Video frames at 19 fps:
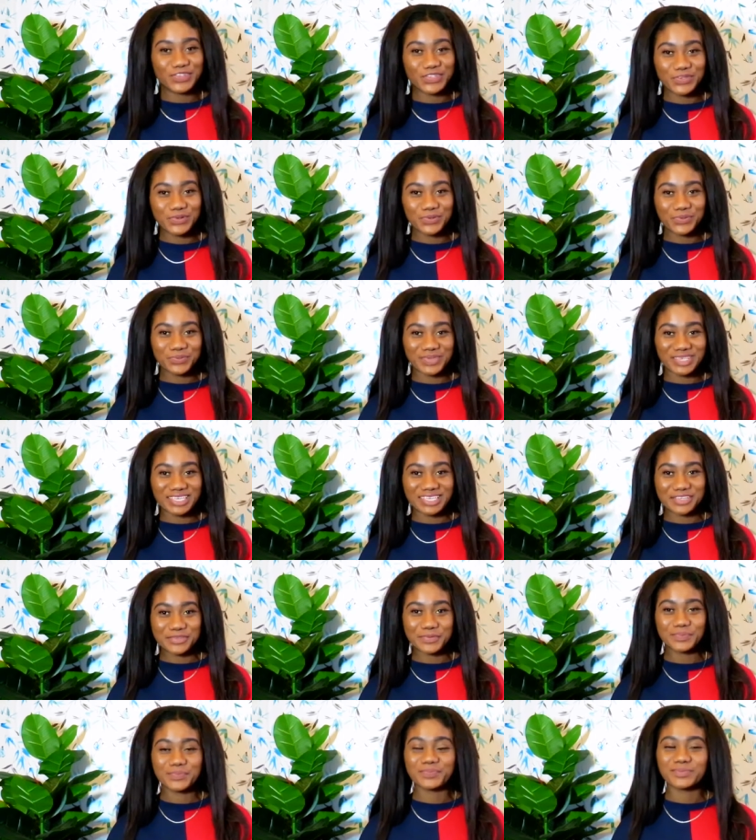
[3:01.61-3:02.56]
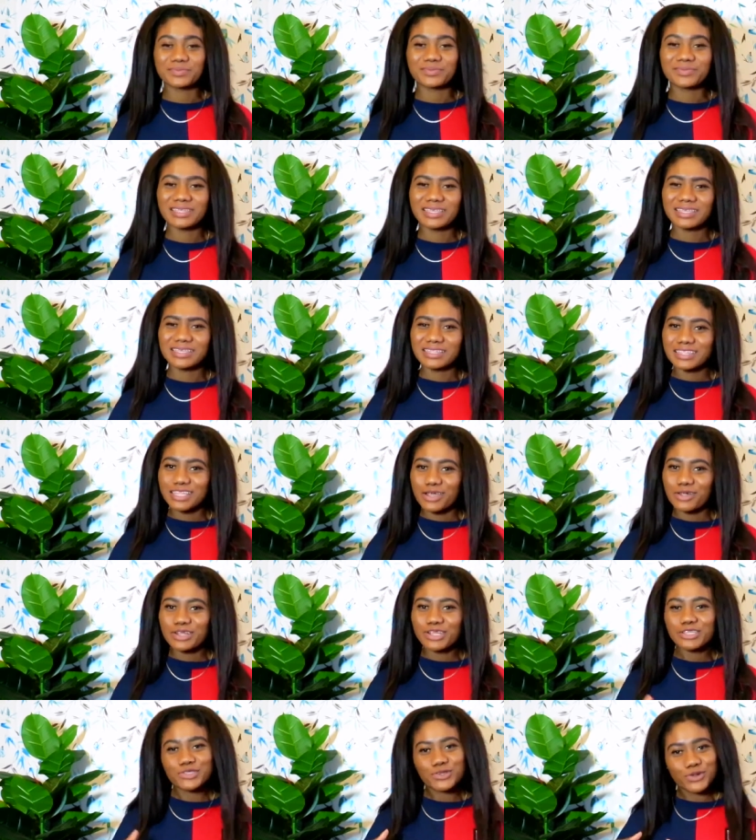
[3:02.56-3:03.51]
new me. Now
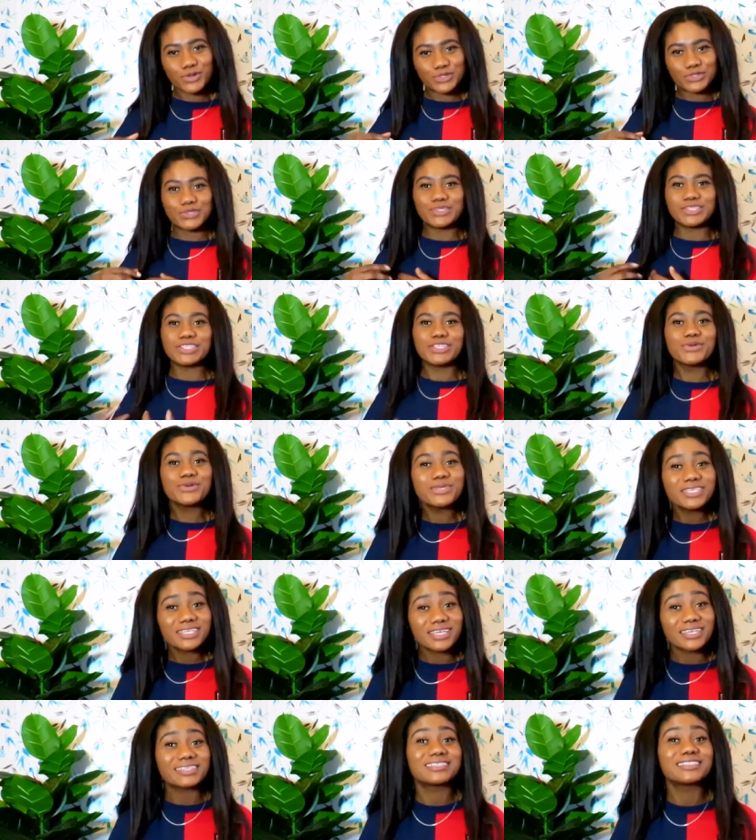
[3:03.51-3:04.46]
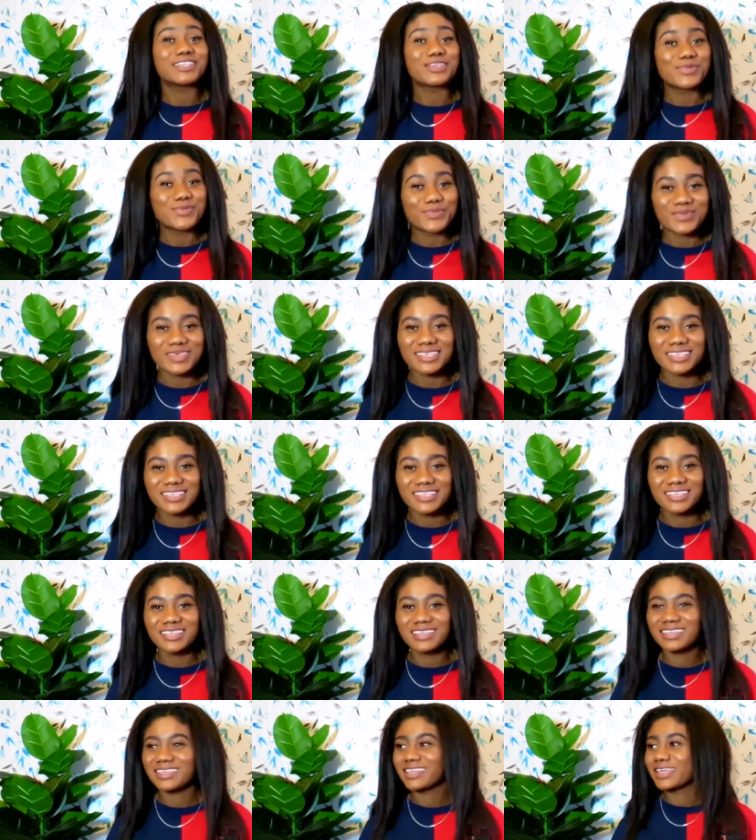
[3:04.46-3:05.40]
let's go to new year, same me.
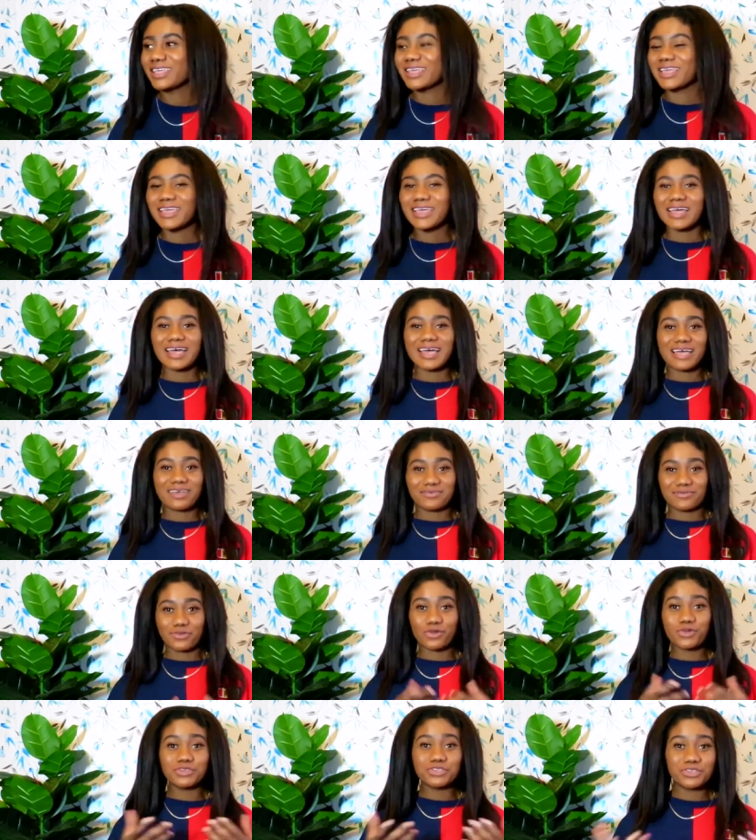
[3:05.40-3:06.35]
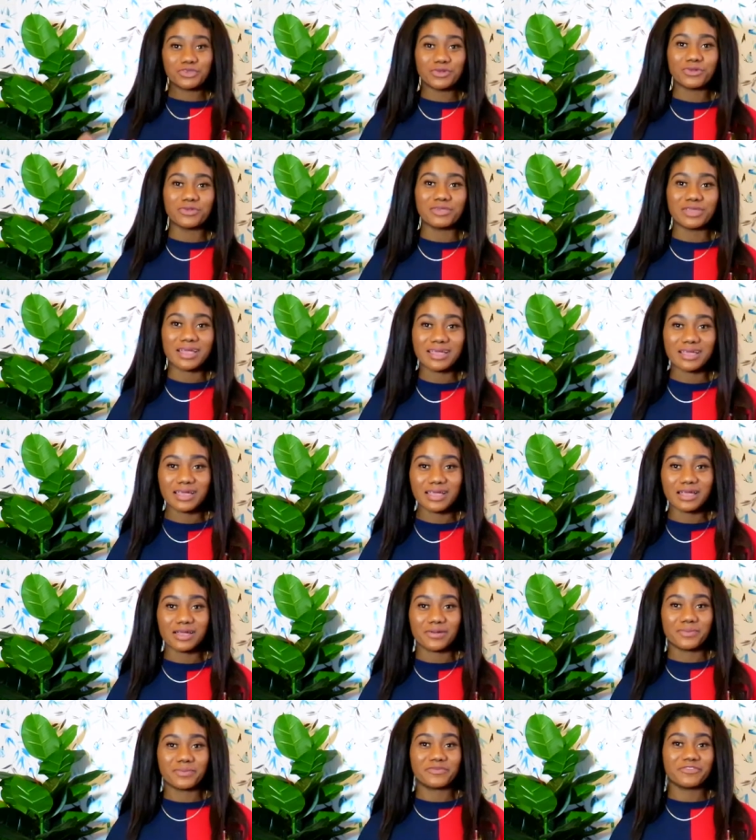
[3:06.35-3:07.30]
I have also
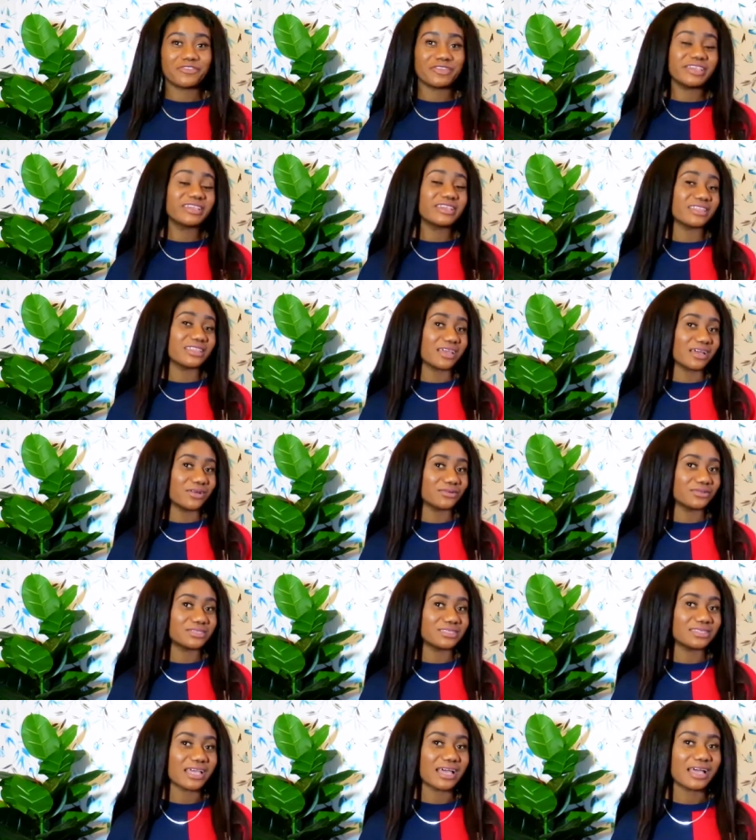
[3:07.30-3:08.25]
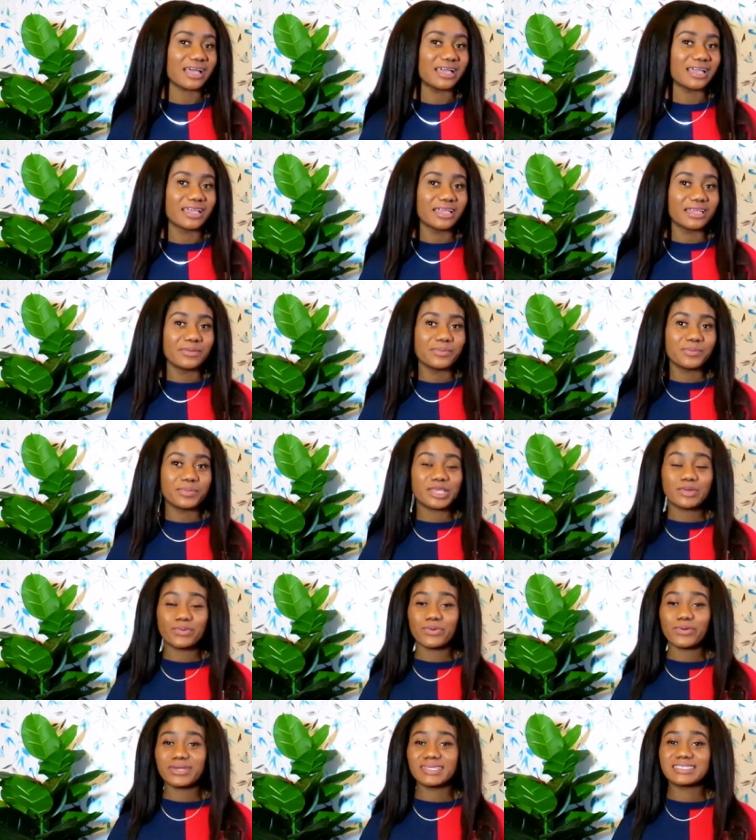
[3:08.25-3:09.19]
um, figured out that
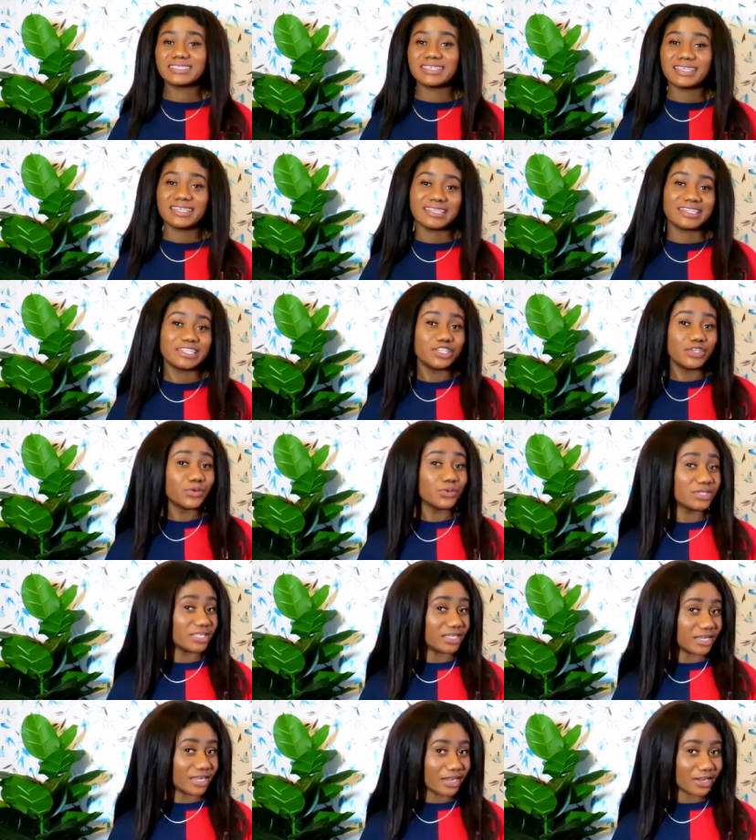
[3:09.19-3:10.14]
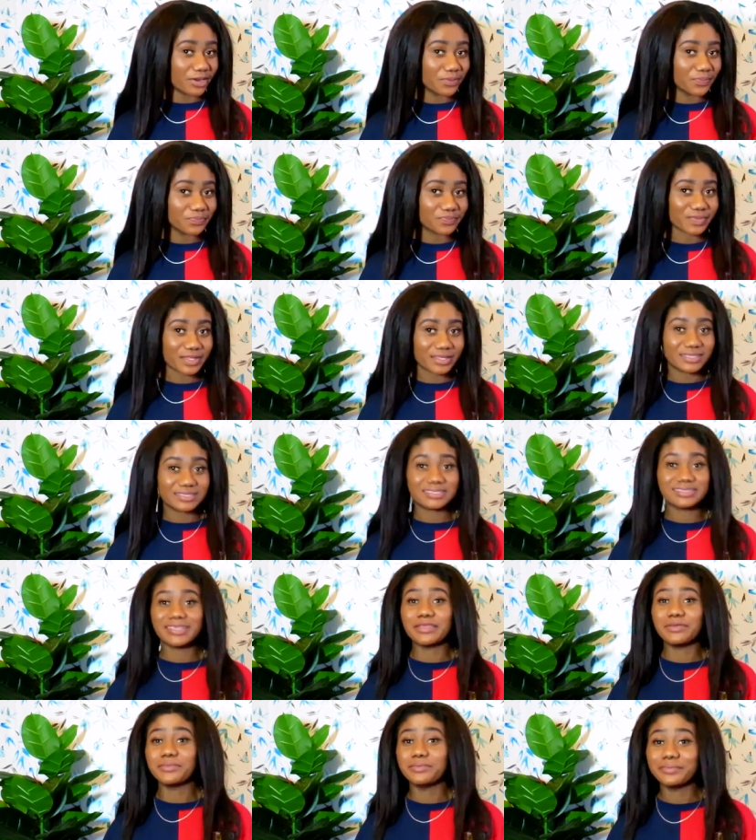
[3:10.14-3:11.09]
people are saying new year,
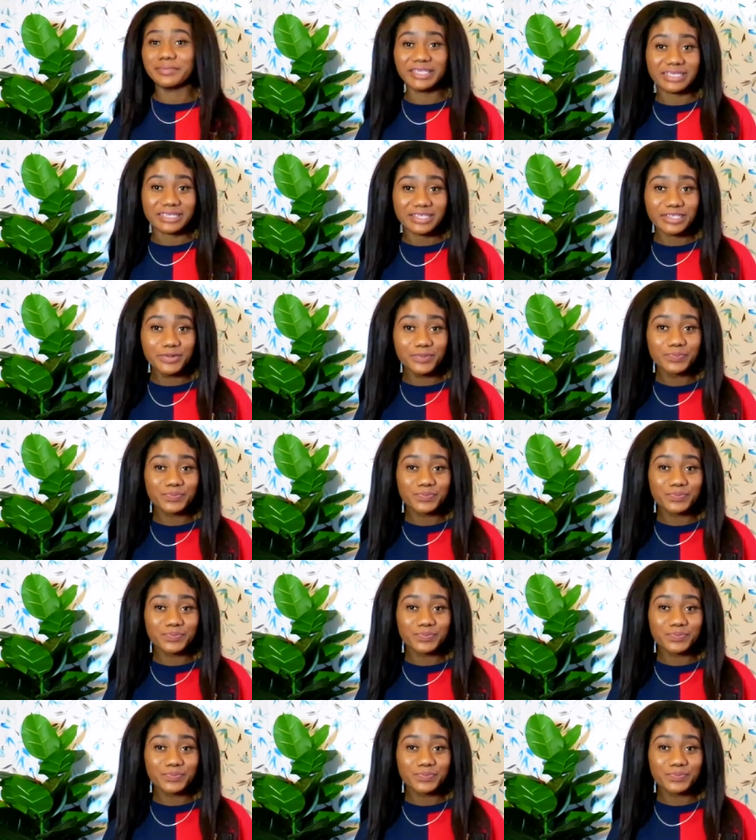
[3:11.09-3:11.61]
same me,